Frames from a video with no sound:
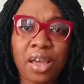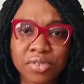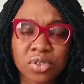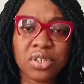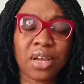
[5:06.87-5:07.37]
I've,
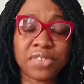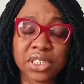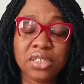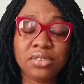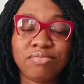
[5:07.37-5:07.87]
so, I've
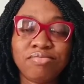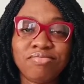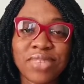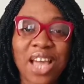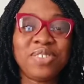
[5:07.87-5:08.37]
seen
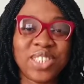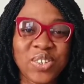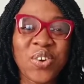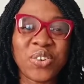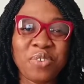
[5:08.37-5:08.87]
I've seen
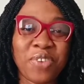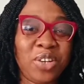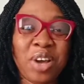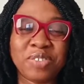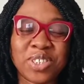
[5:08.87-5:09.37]
coconut flour,
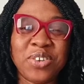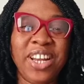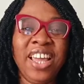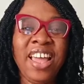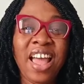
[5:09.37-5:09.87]
not I've
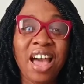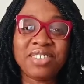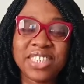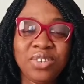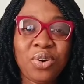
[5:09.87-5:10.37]
seen. I've
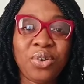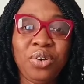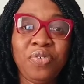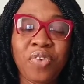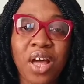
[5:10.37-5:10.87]
seen
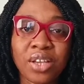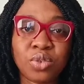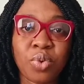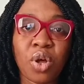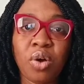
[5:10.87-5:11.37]
coconut flour as
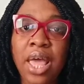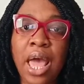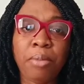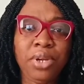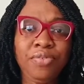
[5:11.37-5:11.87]
well.
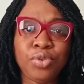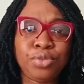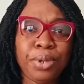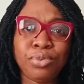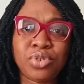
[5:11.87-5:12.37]
I believe you
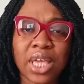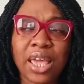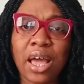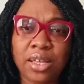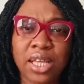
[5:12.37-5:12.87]
should be able to
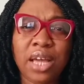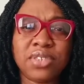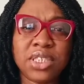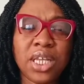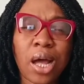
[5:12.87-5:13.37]
get, I think I've
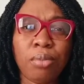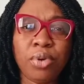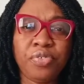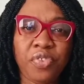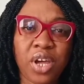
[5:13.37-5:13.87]
seen
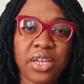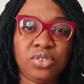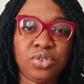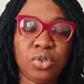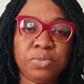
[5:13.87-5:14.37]
almond flour in
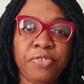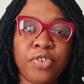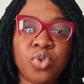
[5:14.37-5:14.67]
stores before.